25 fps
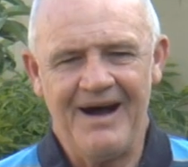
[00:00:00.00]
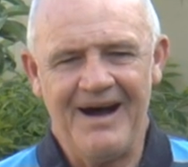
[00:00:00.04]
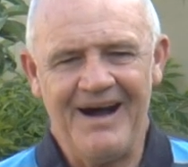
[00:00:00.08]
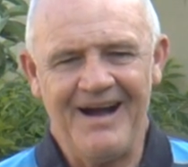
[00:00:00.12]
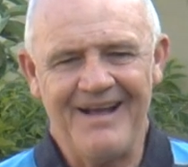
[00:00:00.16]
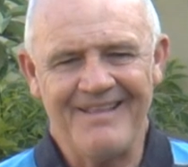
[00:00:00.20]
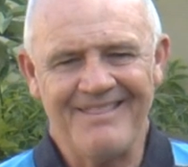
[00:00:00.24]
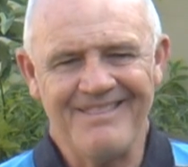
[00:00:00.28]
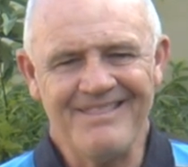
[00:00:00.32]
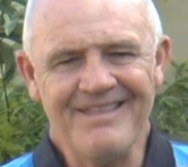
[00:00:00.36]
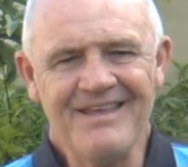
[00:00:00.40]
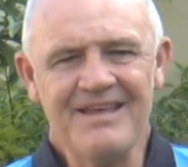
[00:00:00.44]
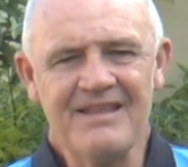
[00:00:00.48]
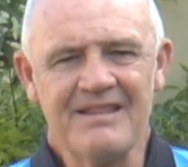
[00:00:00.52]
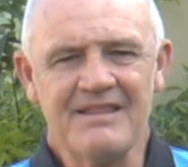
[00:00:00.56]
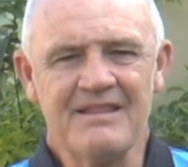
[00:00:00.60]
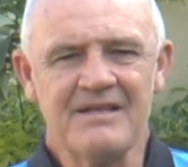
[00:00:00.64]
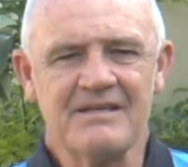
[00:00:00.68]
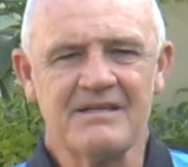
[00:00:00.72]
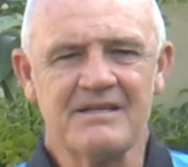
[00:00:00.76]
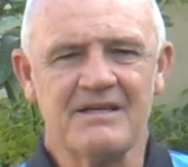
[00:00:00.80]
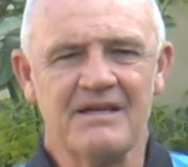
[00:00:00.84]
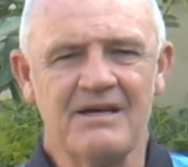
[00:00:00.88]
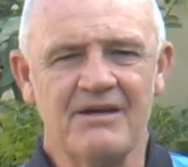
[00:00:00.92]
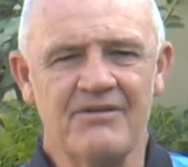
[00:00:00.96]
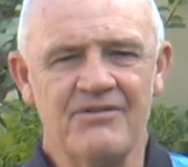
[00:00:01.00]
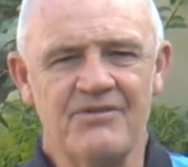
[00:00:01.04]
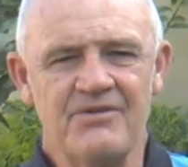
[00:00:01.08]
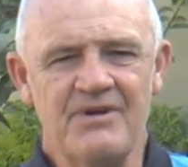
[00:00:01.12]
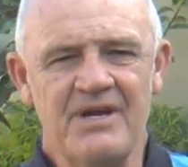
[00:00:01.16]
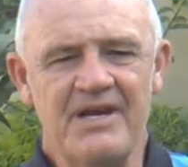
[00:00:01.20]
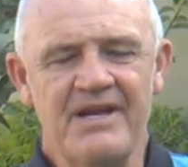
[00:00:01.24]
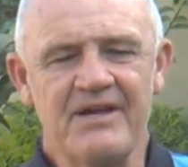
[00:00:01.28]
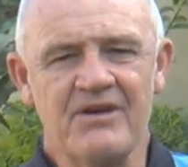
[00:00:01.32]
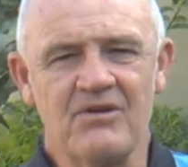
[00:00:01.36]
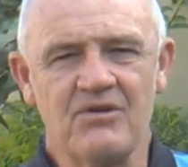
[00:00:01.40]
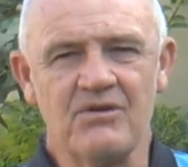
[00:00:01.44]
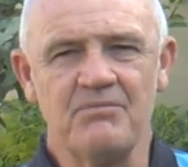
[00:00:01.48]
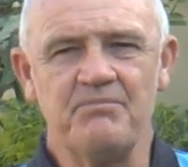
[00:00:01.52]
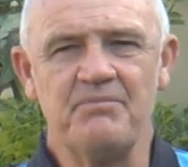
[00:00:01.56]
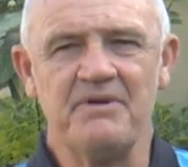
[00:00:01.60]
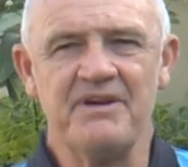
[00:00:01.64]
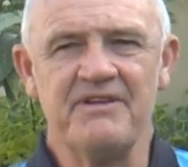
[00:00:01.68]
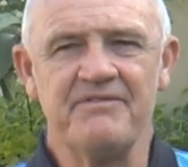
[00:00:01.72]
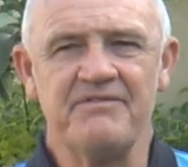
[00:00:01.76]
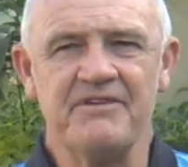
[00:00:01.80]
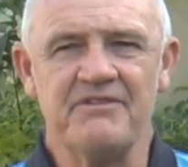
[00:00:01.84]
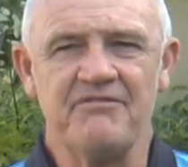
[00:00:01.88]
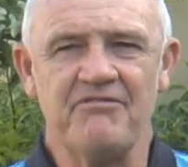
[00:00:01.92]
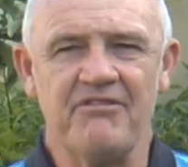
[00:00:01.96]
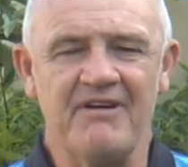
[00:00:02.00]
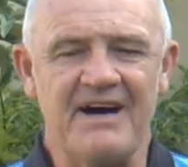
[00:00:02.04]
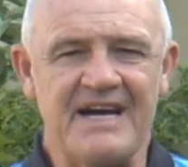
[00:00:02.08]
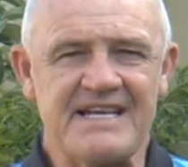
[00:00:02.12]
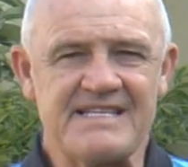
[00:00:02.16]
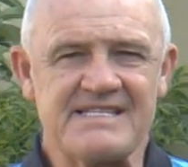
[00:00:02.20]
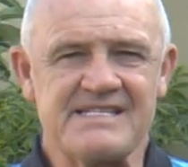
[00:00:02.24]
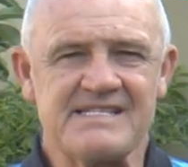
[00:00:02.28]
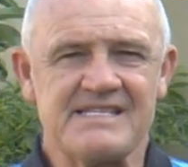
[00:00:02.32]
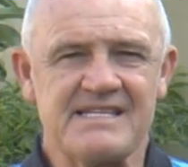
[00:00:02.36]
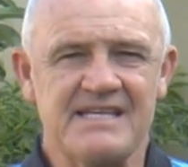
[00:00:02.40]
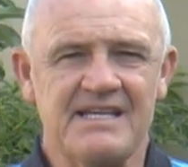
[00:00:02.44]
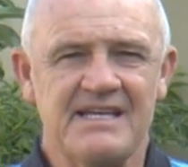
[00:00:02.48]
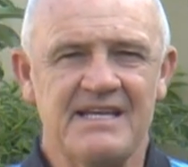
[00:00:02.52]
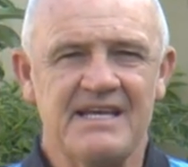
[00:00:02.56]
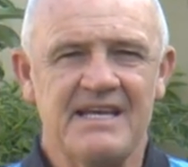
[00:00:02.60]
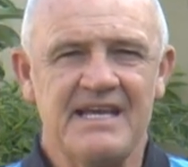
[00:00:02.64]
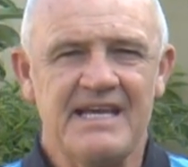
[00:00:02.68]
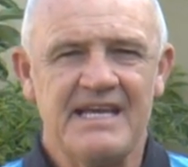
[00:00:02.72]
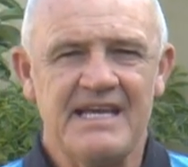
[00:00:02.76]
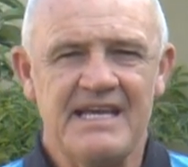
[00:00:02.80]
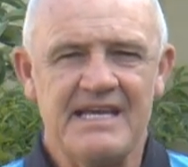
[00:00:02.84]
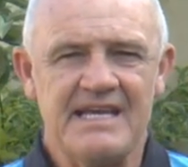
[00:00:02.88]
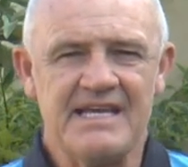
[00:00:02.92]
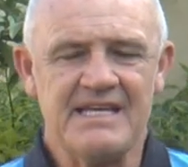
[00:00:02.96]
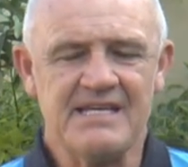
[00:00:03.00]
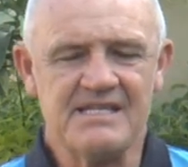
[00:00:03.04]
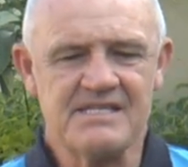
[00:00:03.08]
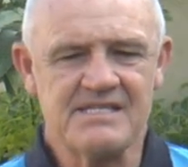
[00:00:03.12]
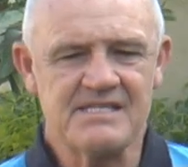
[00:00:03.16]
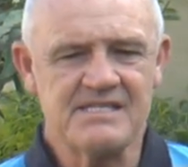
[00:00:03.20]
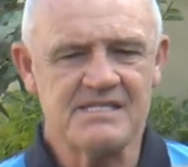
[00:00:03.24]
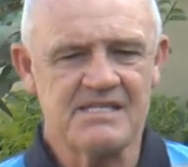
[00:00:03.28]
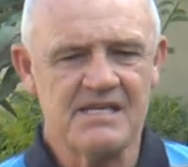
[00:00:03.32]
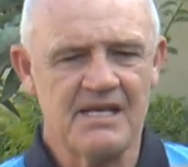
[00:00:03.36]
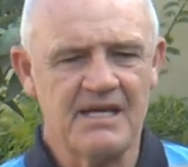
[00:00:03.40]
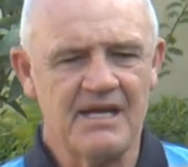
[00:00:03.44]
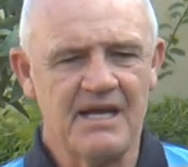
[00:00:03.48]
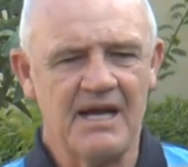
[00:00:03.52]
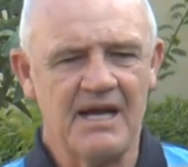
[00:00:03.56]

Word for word: I think that a really good bit of advice is